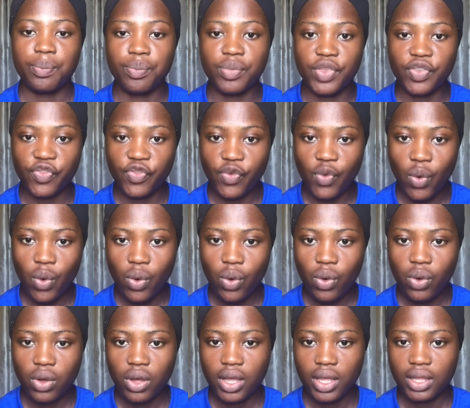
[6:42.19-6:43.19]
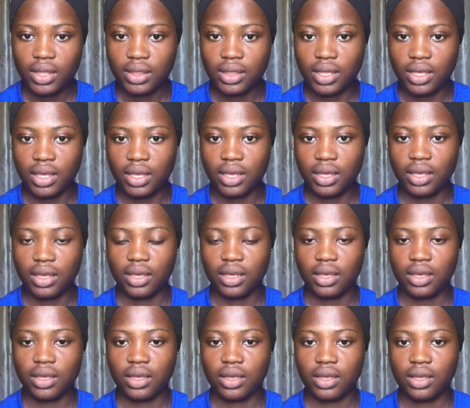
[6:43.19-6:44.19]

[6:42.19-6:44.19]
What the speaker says: before the